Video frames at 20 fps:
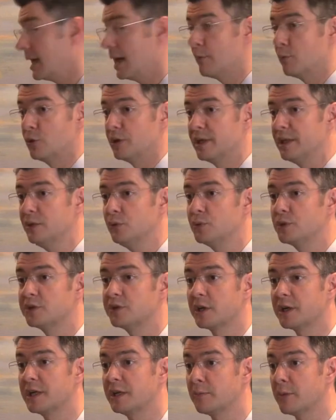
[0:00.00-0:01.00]
La Mouline. We're
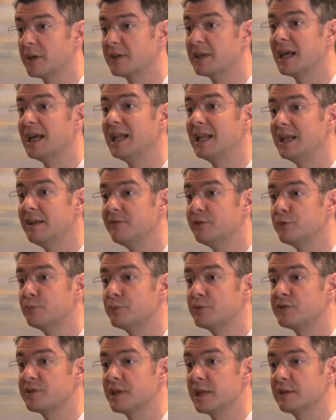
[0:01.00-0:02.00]
talking about 11%
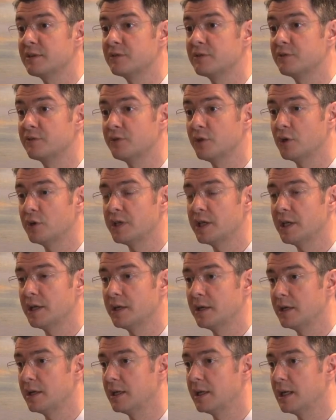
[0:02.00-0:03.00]

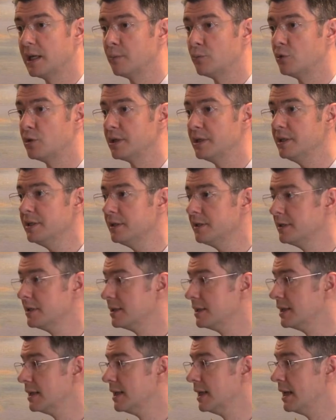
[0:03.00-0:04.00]
viognier in La Mouline.
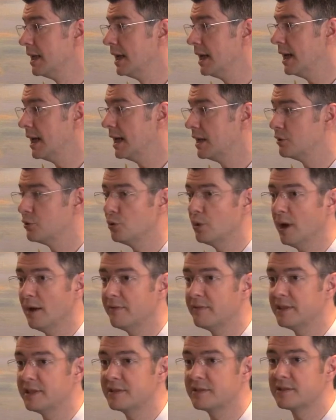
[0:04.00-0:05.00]
And you
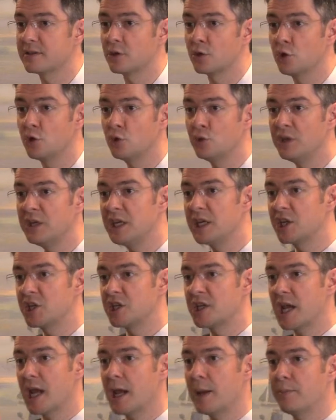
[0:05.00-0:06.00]
have this unique
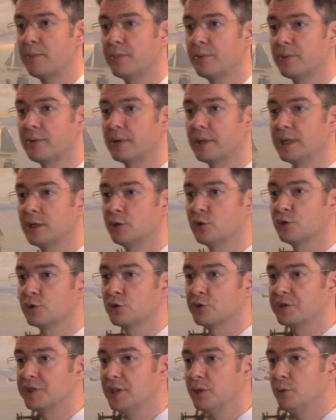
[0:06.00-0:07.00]
shape in
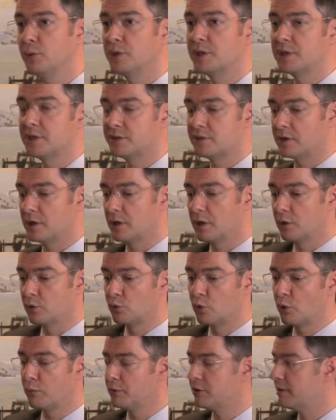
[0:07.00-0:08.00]
Côte-Rôtie, which is a
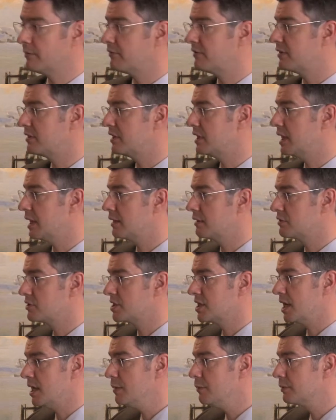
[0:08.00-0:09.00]
Roman amphitheater
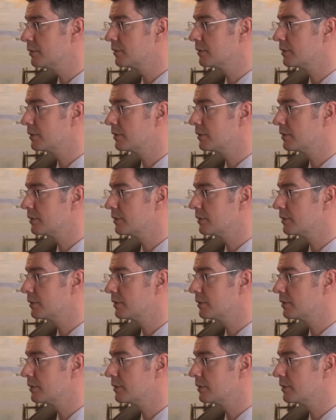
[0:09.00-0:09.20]
shape.